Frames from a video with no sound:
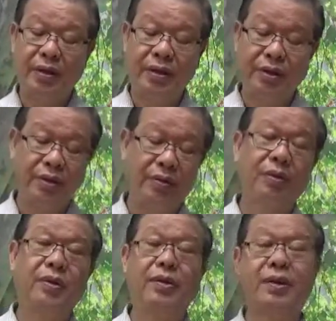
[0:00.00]
he
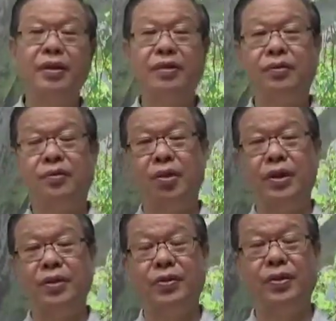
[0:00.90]
kind of
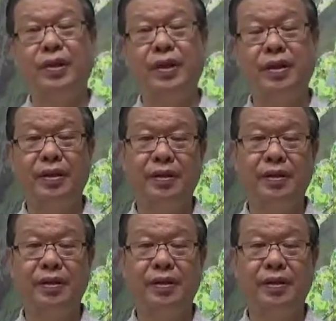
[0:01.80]
warns the